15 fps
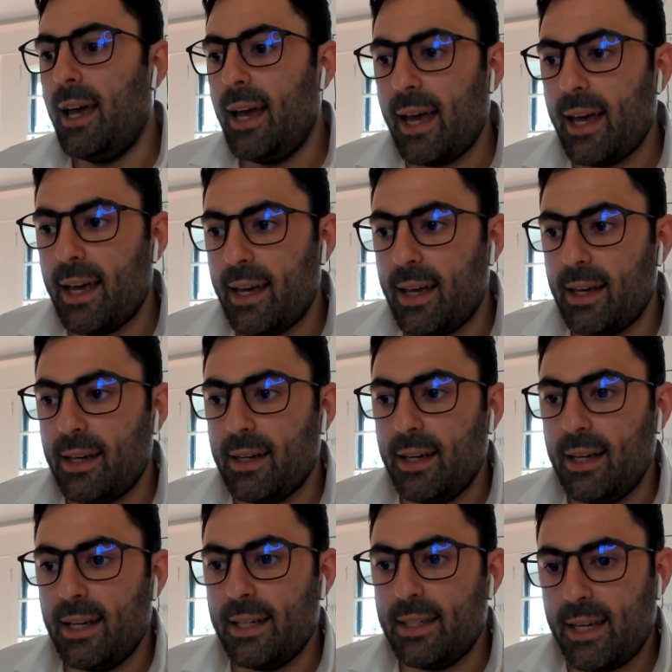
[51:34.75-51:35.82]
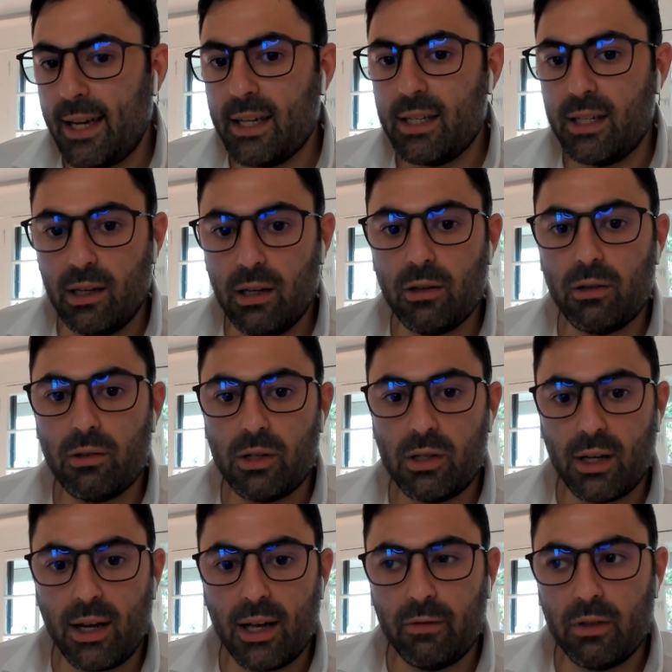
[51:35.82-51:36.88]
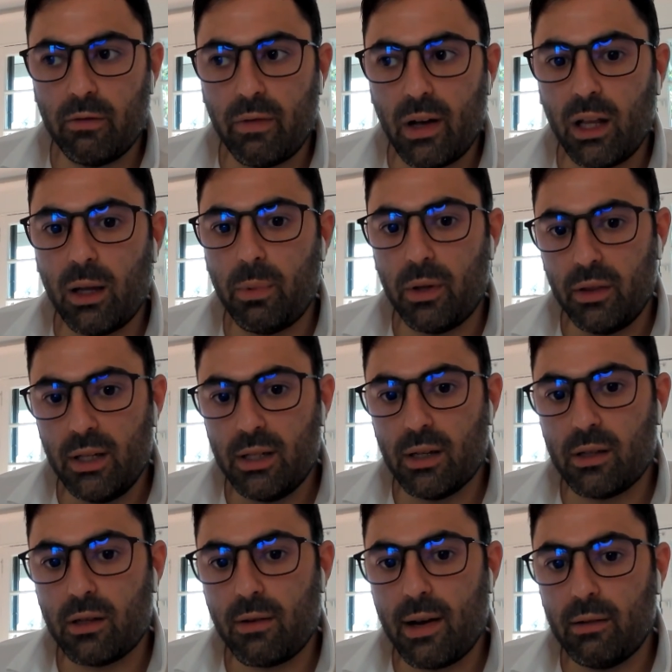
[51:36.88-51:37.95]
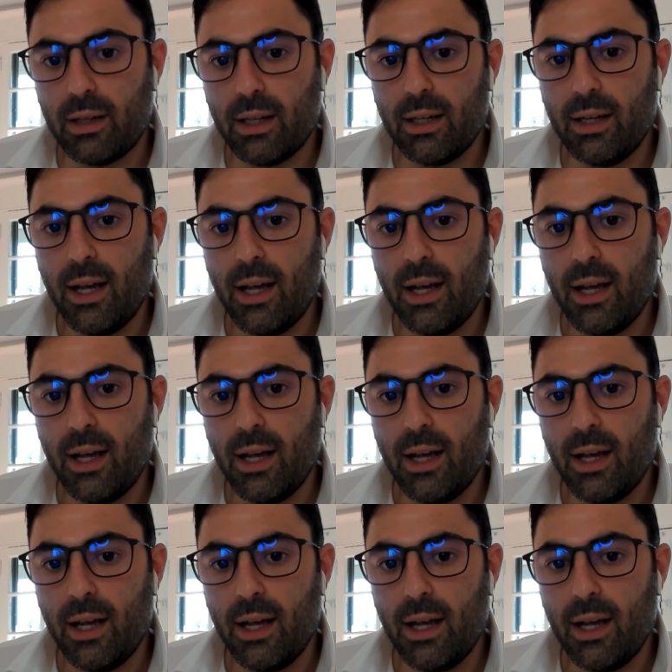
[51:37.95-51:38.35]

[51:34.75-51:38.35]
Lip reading: And it takes years to kind of develop a thesis around it.